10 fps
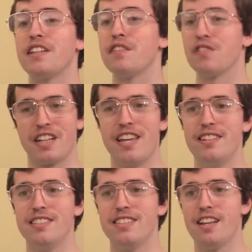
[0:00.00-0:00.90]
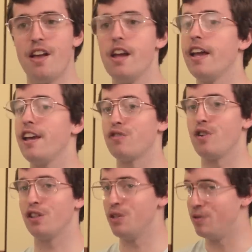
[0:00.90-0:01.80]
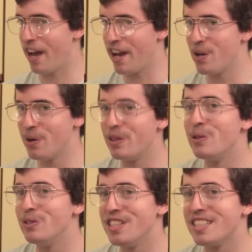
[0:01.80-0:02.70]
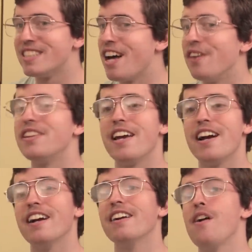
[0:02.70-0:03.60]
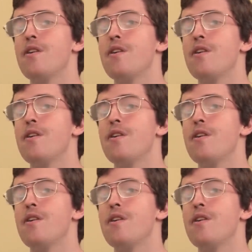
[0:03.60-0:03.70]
gift for kids and for all you dino enthusiasts out there.